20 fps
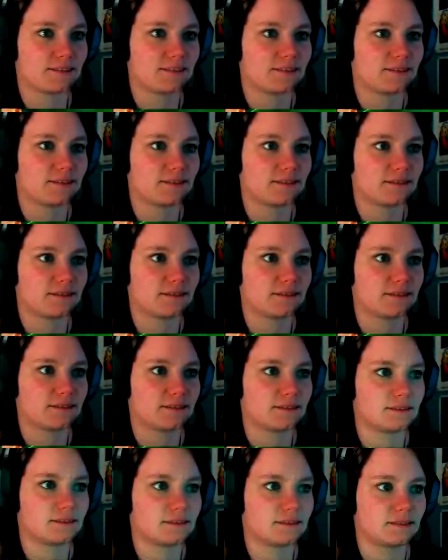
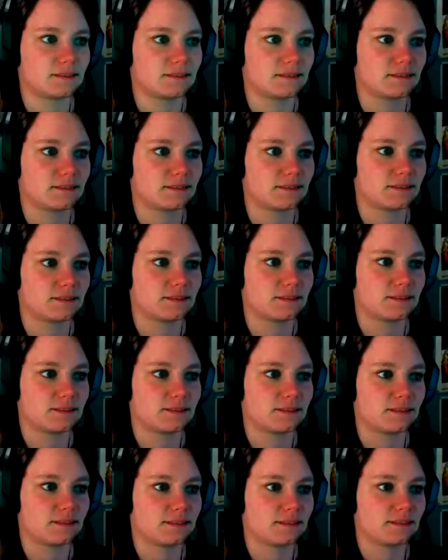
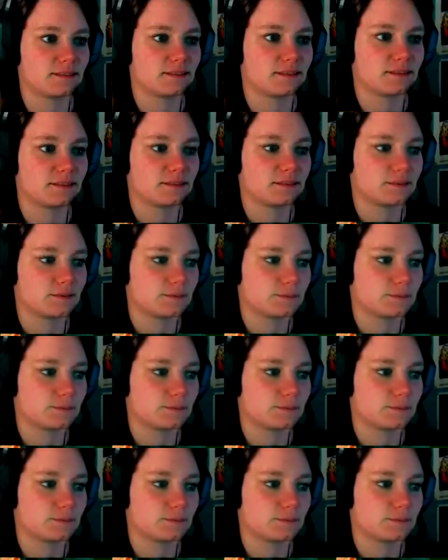Nothing is said.